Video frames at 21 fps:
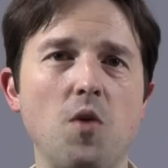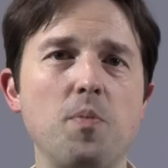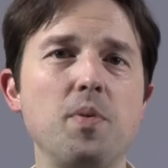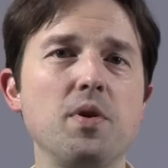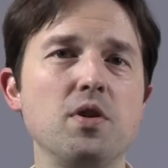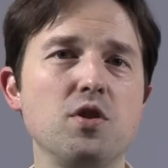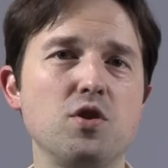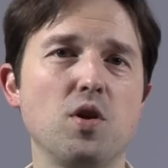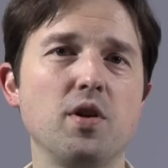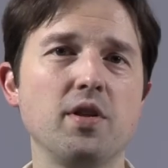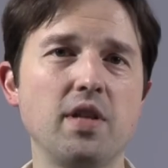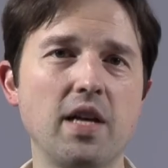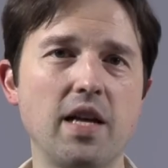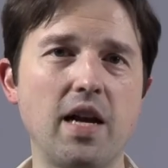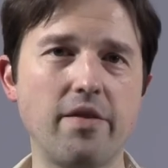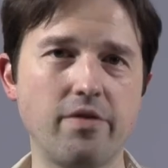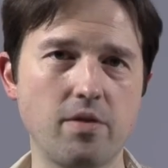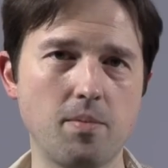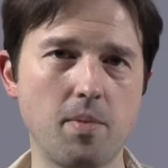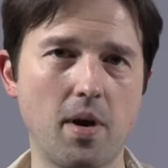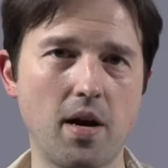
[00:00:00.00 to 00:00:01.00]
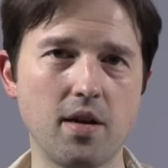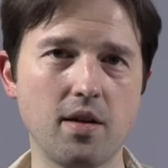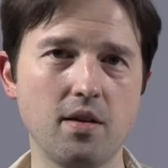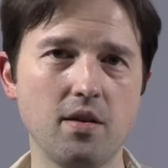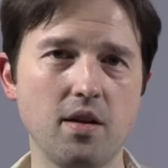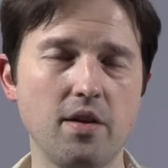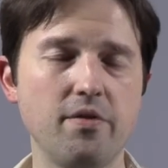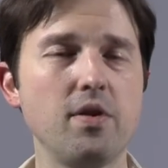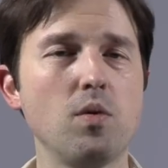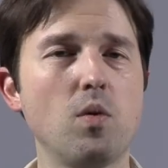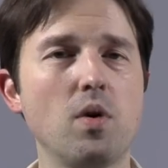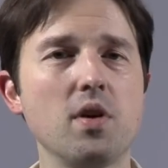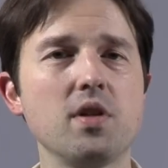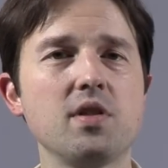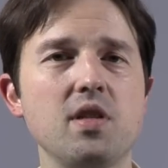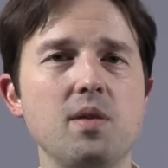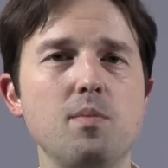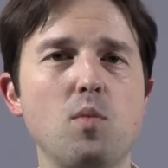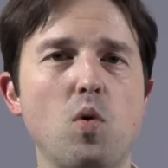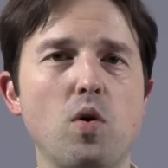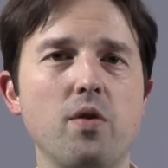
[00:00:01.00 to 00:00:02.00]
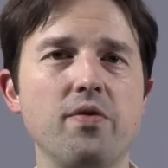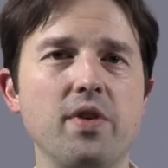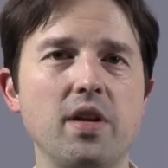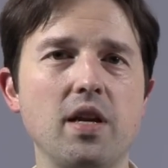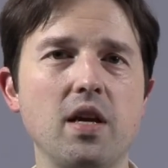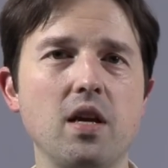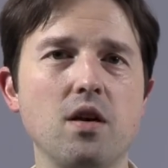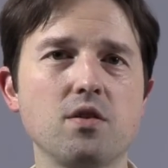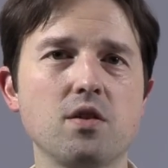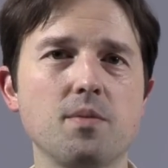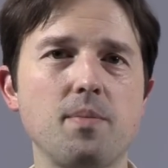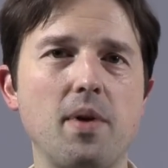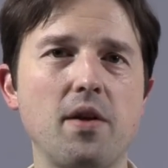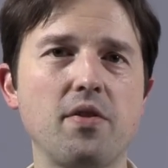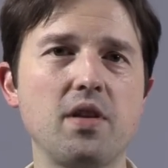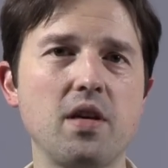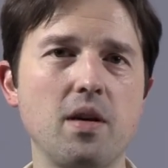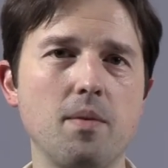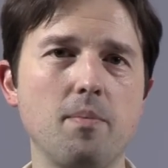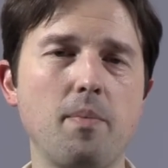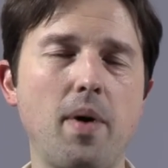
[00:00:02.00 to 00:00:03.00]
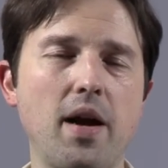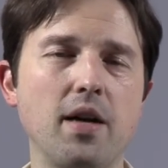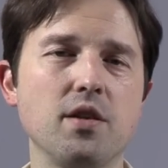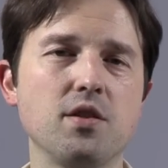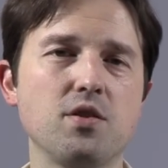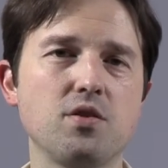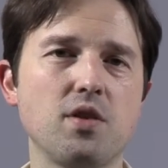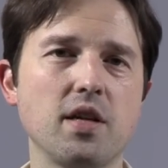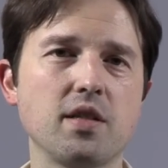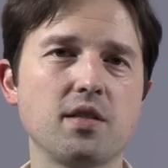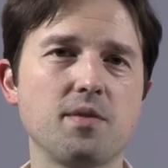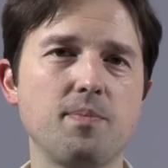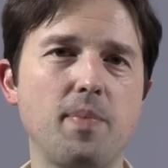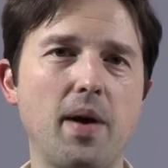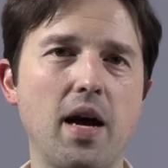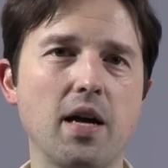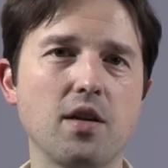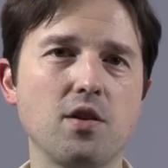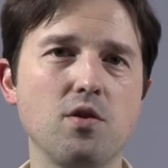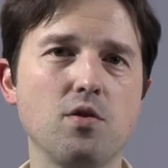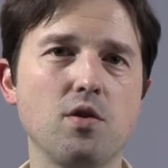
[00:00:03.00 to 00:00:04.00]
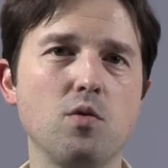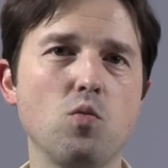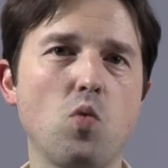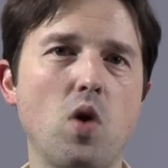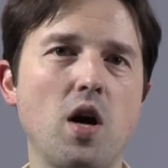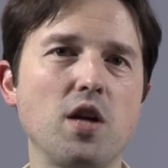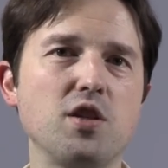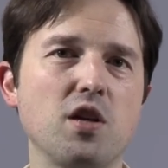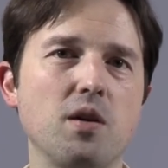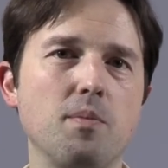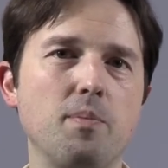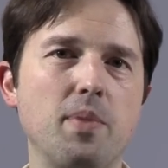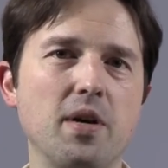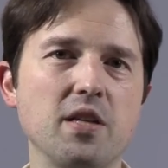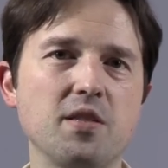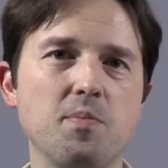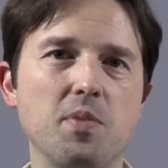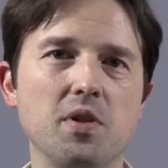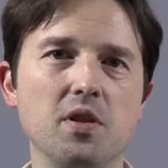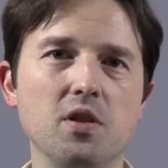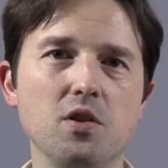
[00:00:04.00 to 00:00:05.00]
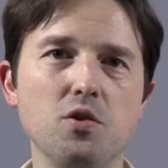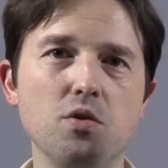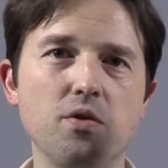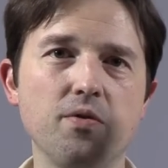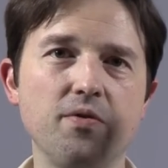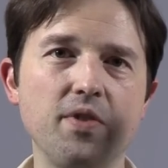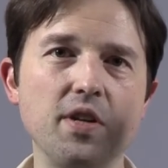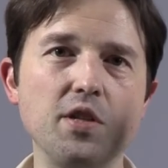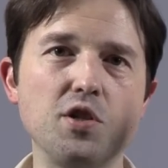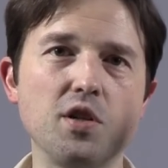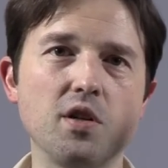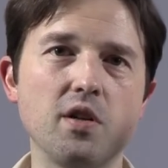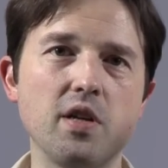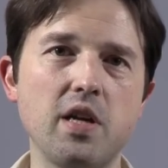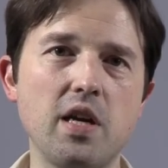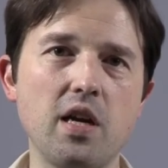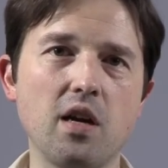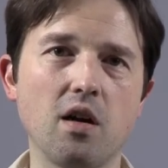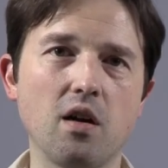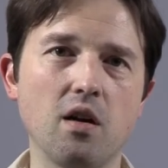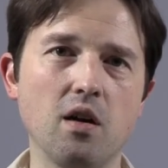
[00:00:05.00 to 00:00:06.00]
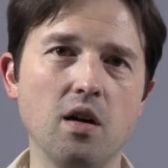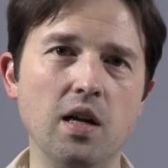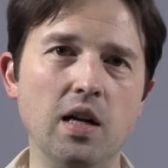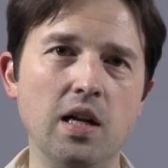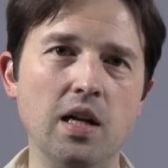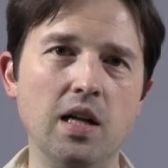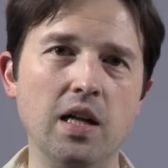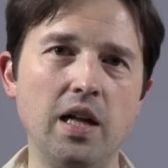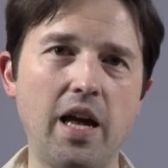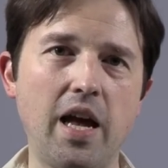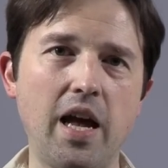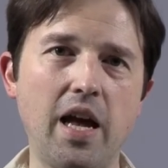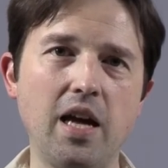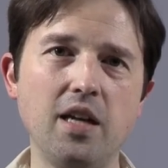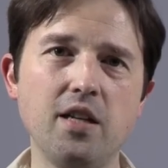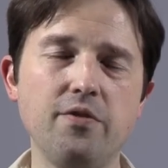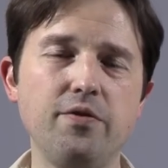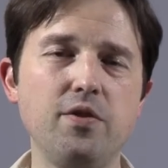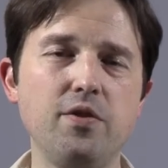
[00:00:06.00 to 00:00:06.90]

Hope you enjoyed that, everybody. If you want to see more videos about The Empire Strikes Back, you can watch our Bespin Luke feature here. And